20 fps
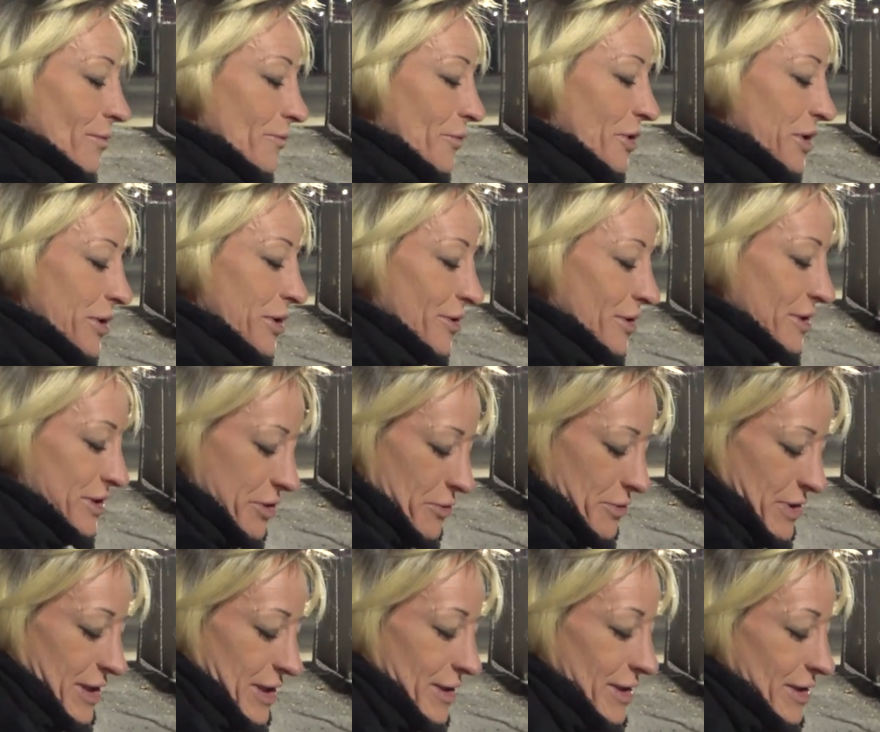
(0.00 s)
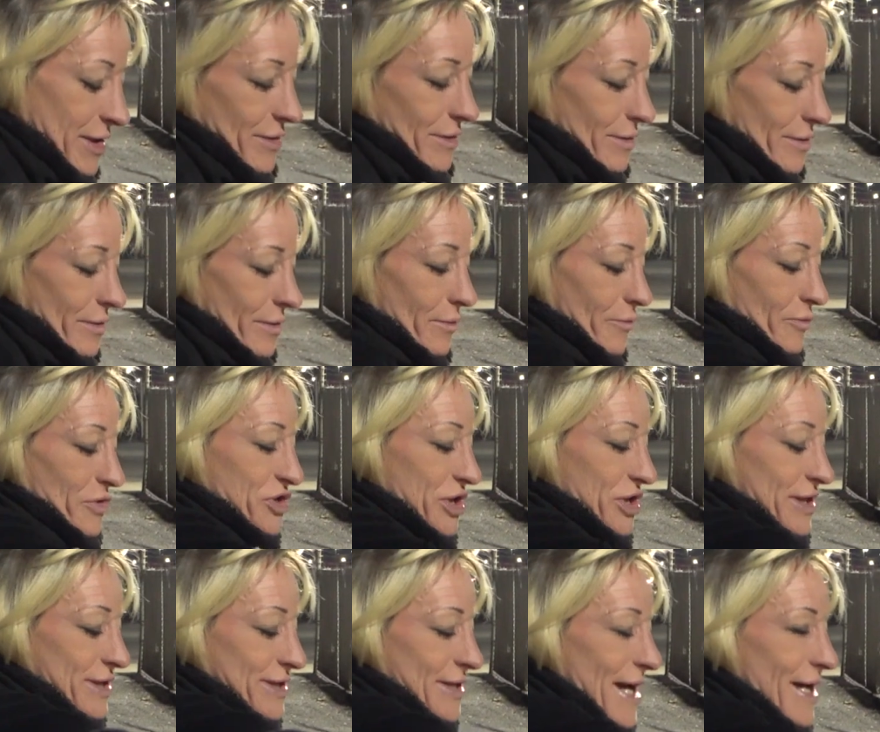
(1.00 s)
what you're doing when
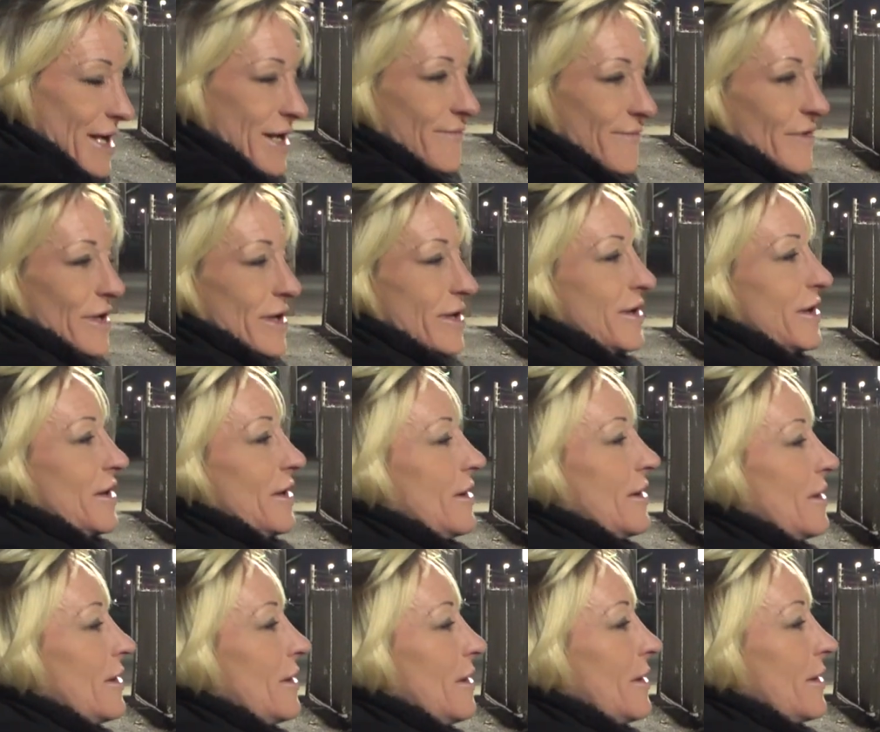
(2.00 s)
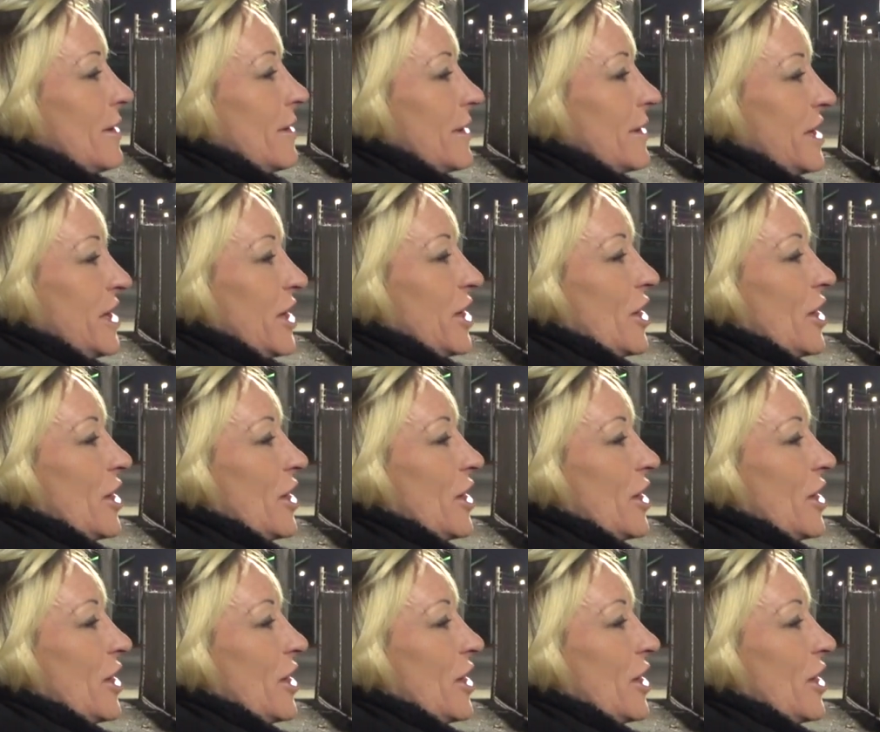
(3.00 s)
she's not even here?